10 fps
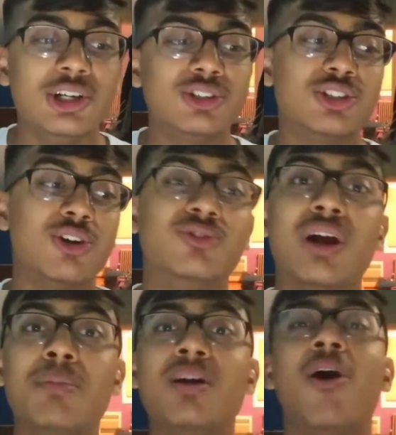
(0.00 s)
So,
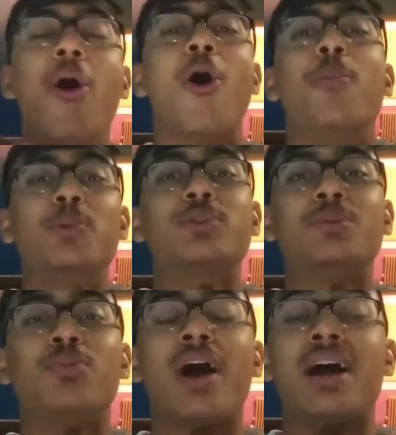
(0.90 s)
Grandma, hope you were
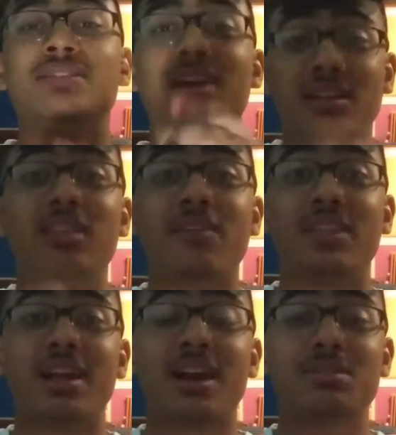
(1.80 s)
surprised. I love
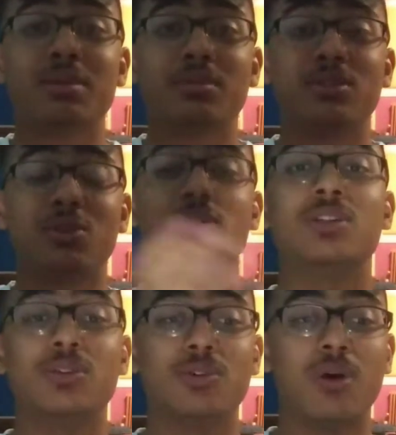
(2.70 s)
that I got to be able to do this to
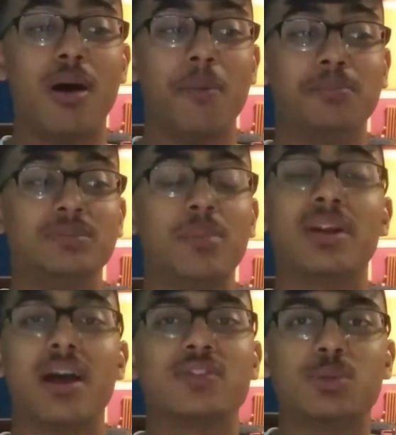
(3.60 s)
you. I'm
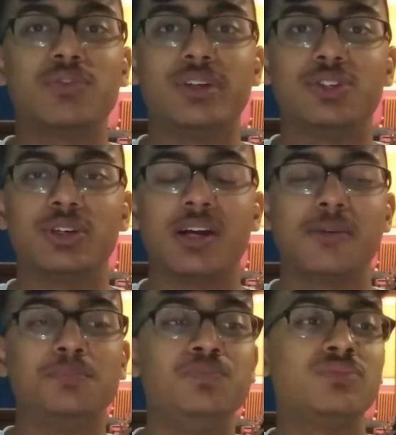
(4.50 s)
gonna have so much fun in
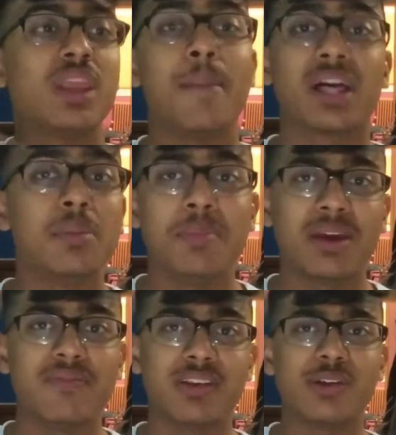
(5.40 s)
Trinidad. Am I gonna be
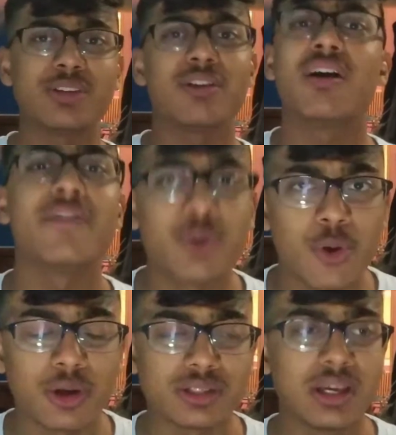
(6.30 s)
making videos there? Of
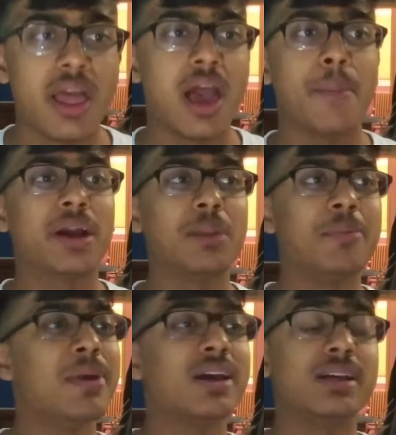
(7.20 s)
course. Am I gonna be
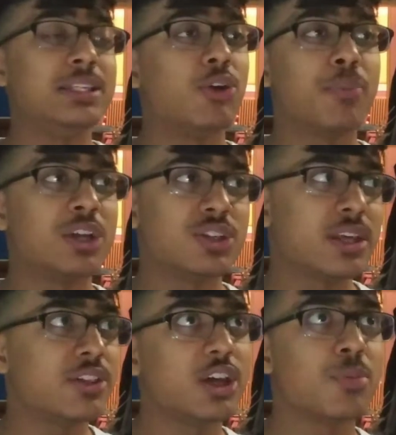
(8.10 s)
making a secret project
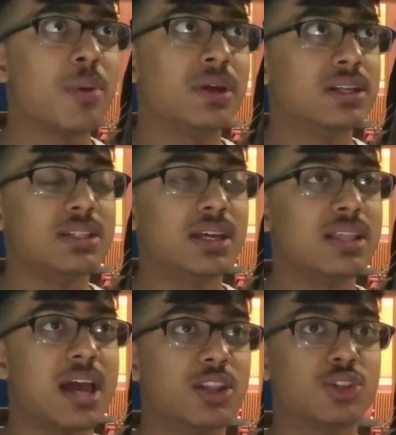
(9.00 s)
there that you're probably gonna see at
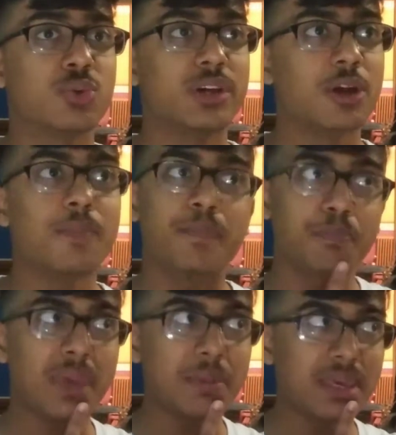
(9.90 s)
the end of the school year?
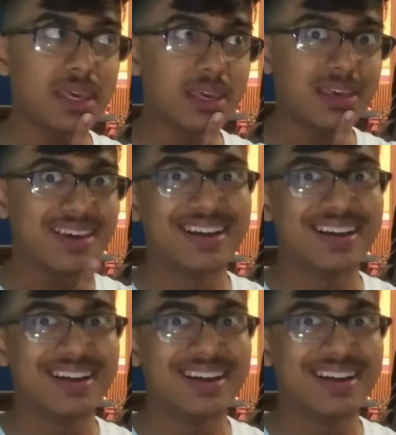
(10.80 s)
Maybe.